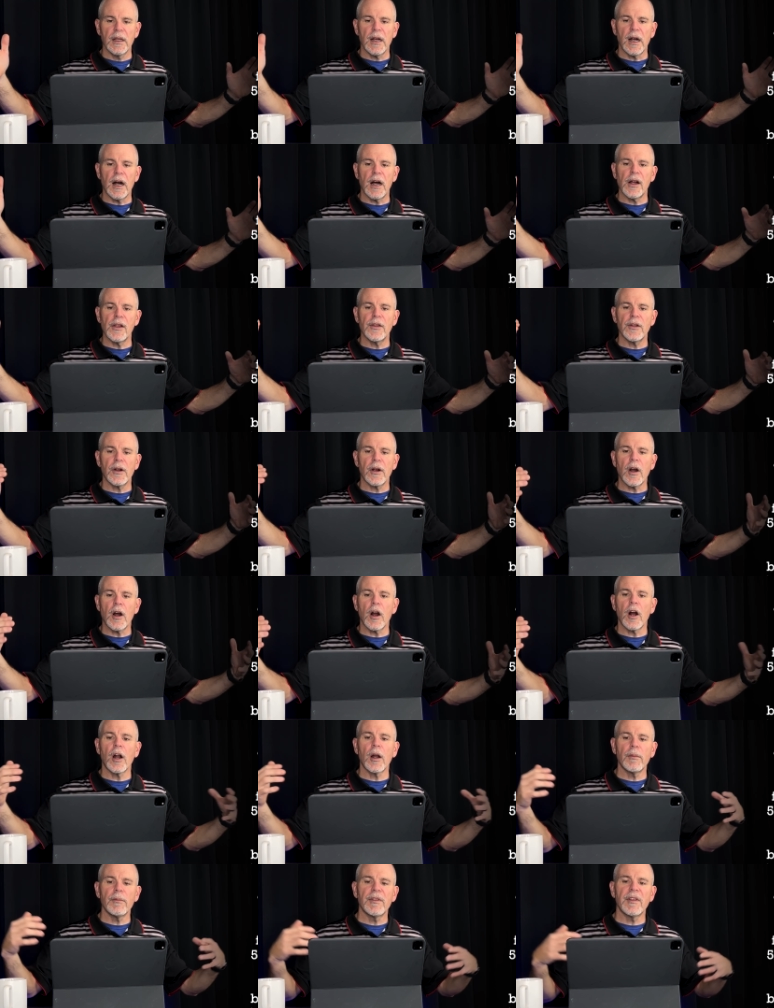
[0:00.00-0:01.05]
On their
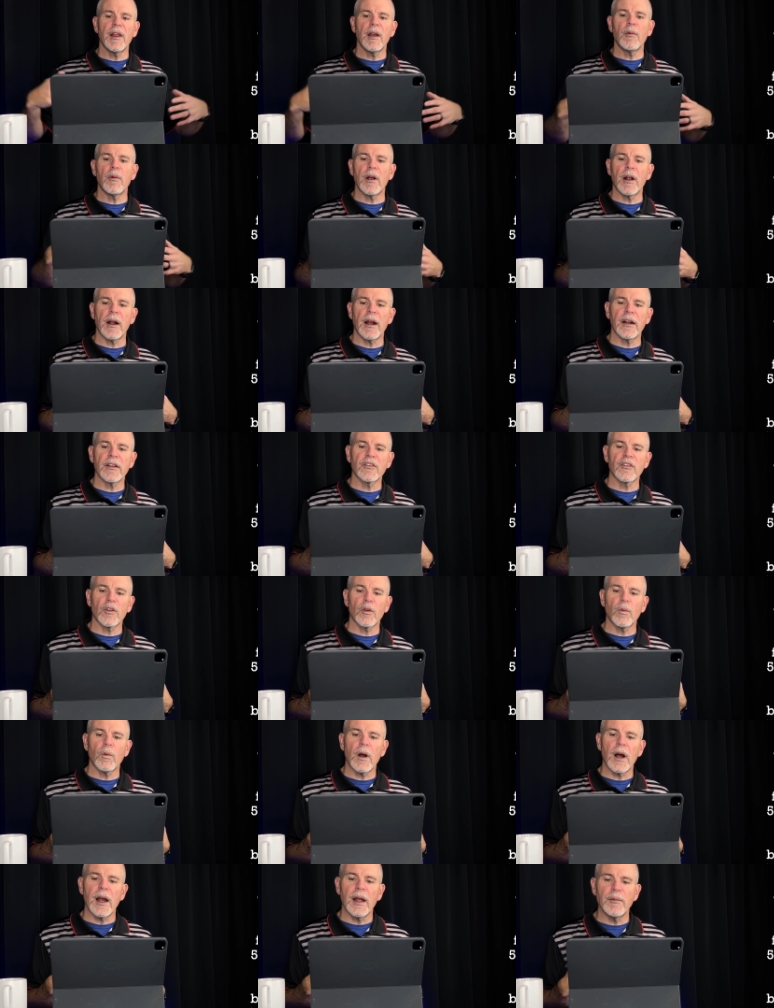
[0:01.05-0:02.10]
arms, they wear extra
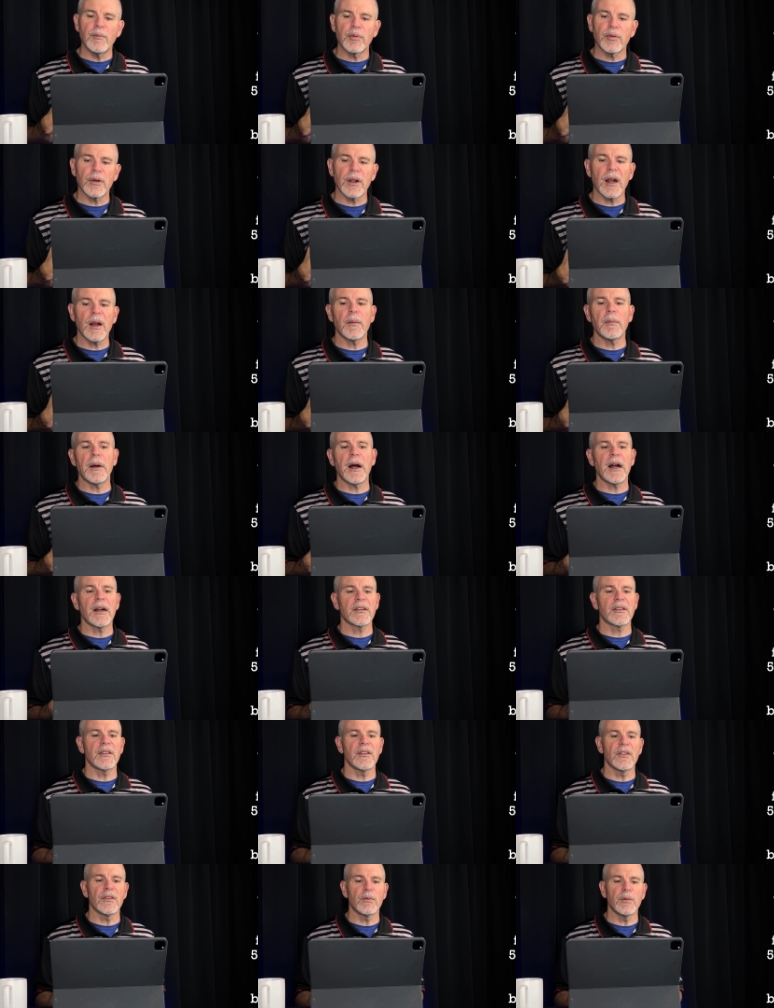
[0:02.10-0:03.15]
wide prayer
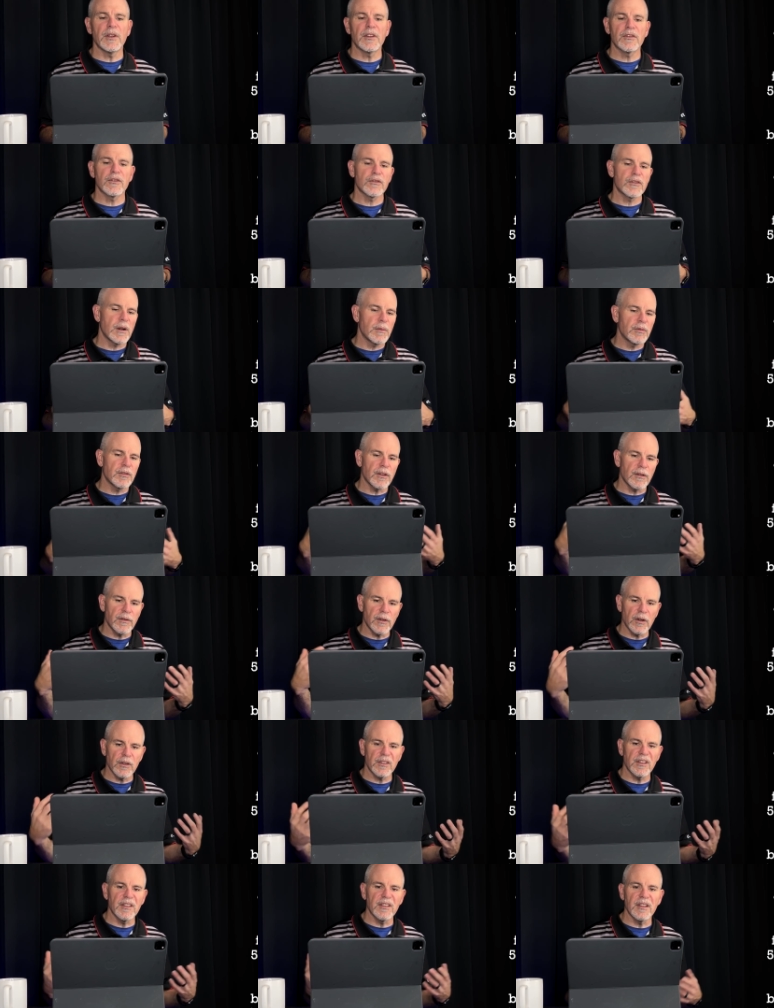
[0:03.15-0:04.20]
boxes with scripture
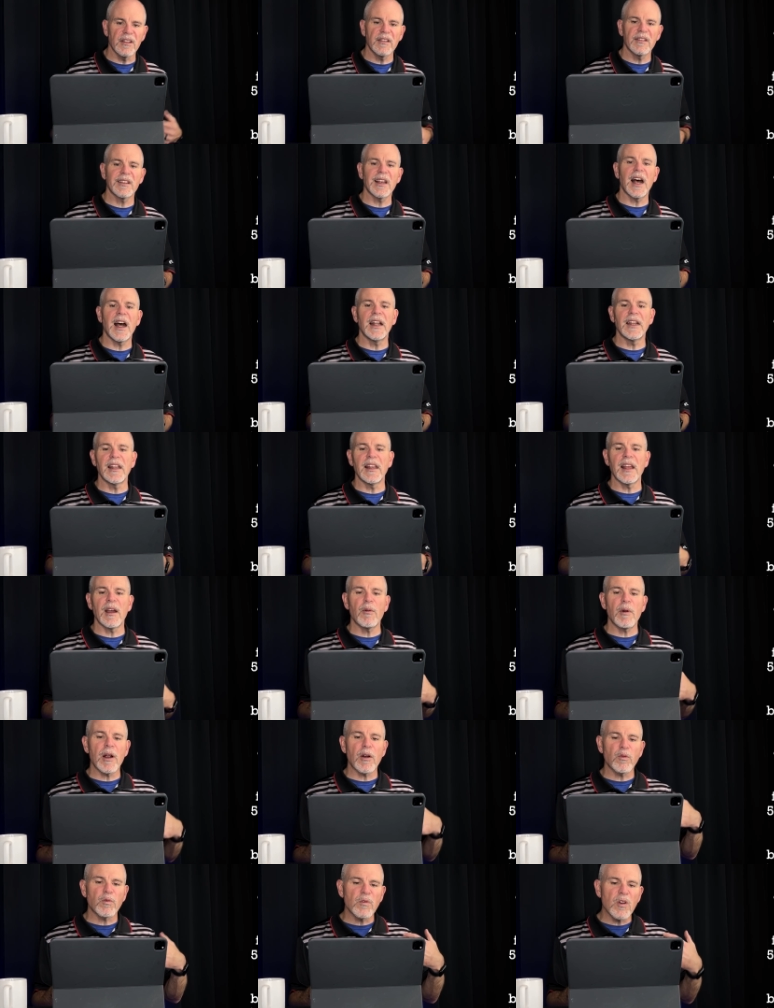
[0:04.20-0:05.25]
verses inside, and they
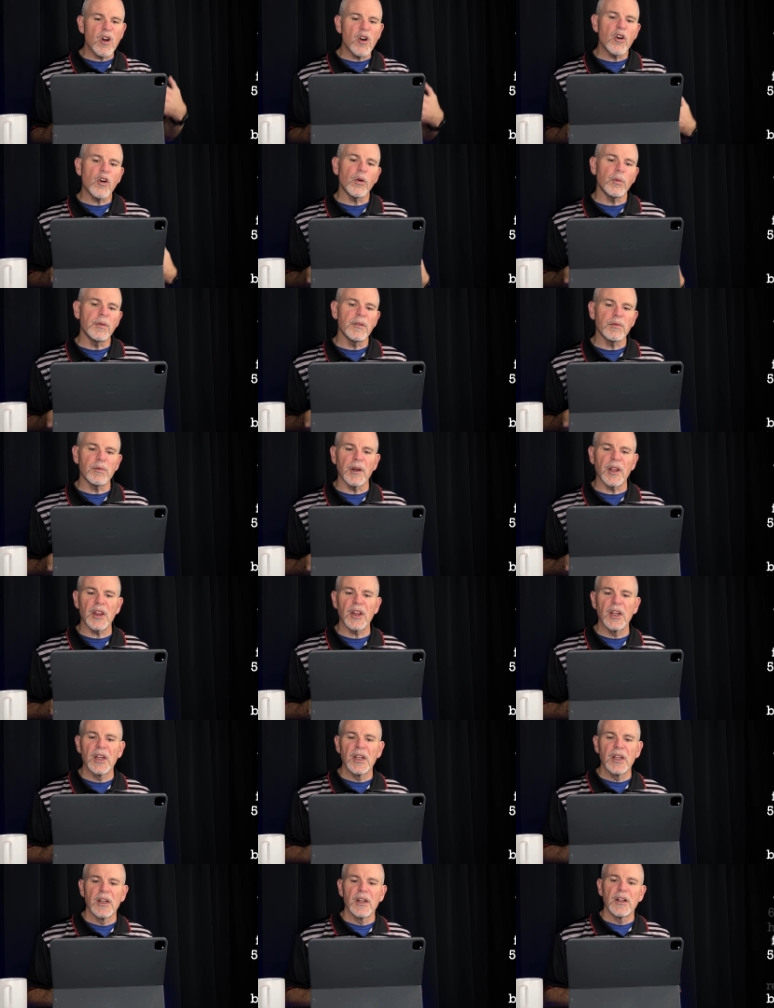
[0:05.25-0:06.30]
wear robes with
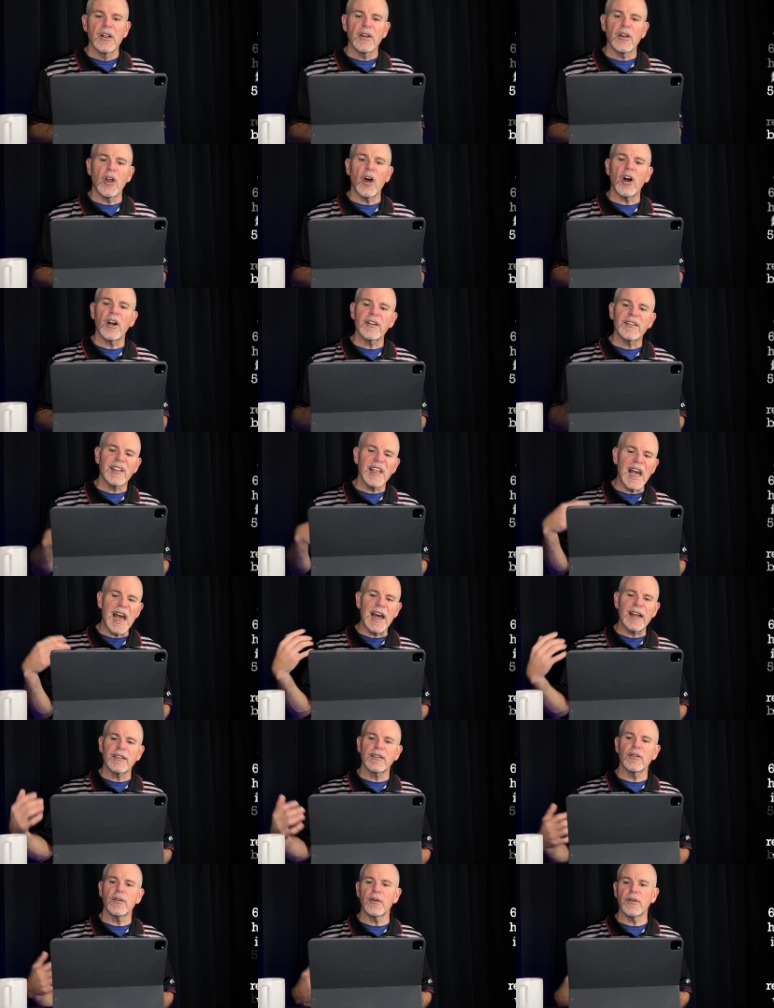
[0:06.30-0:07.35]
long
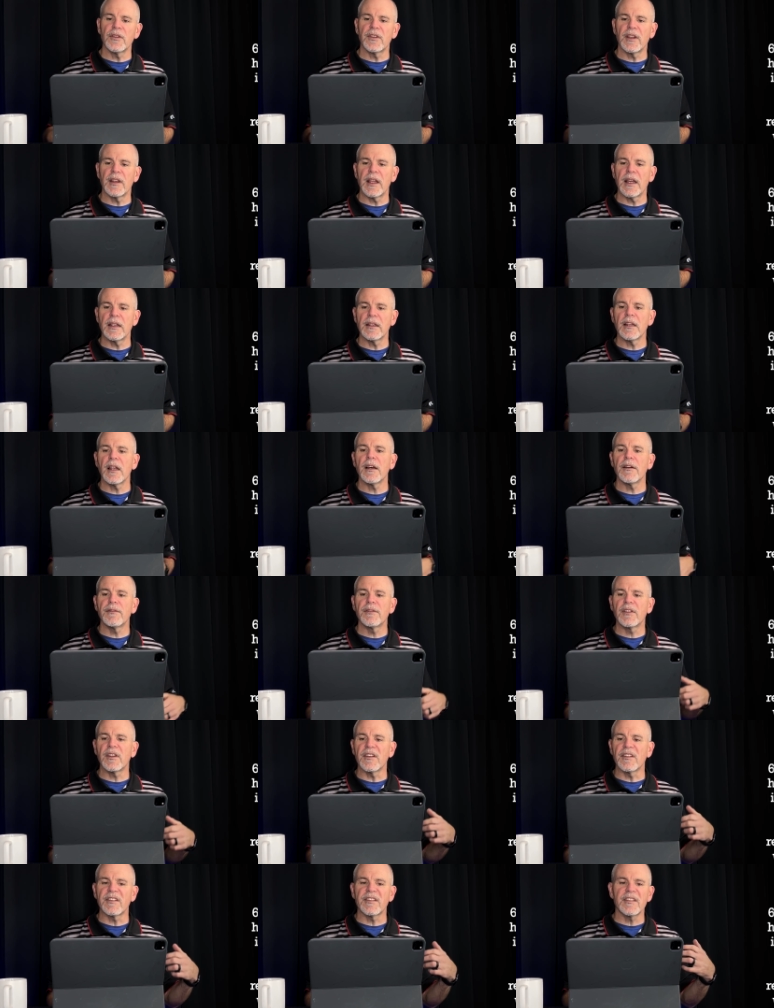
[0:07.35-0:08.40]
tassels, and they love
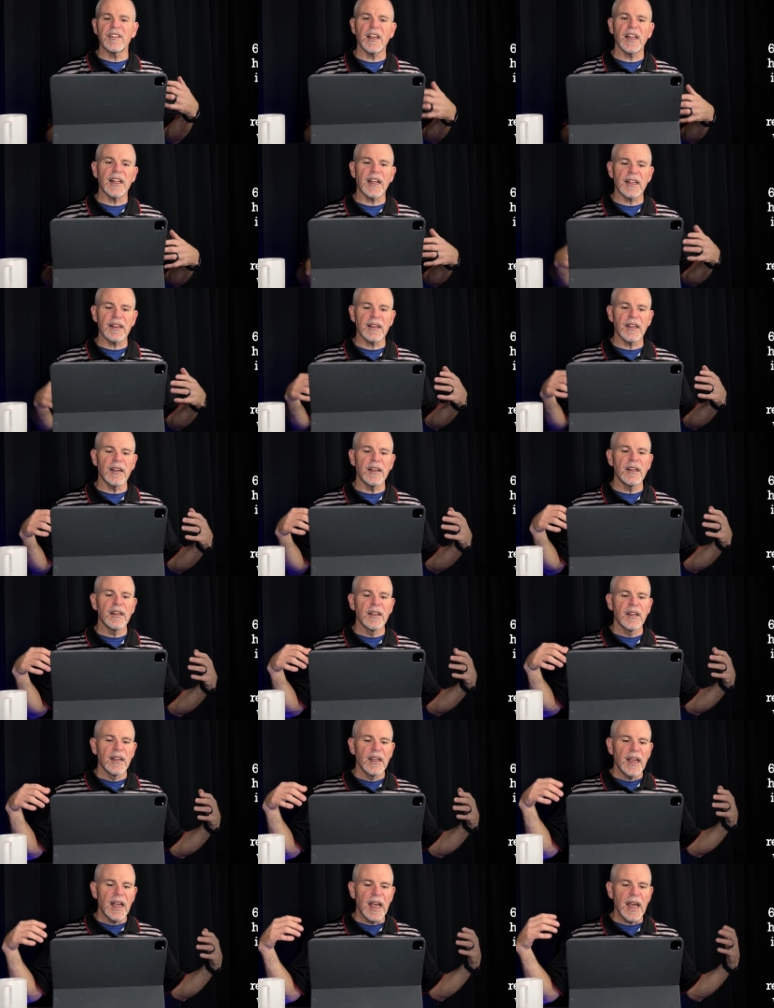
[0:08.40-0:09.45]
to sit at the
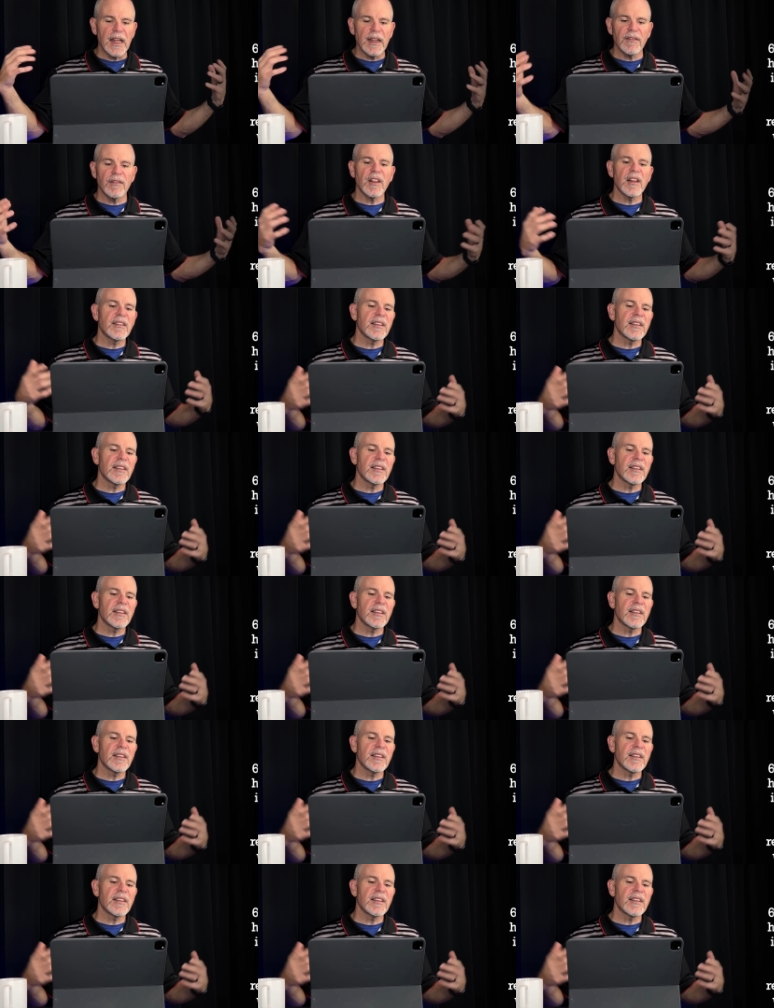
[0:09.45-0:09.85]
head of the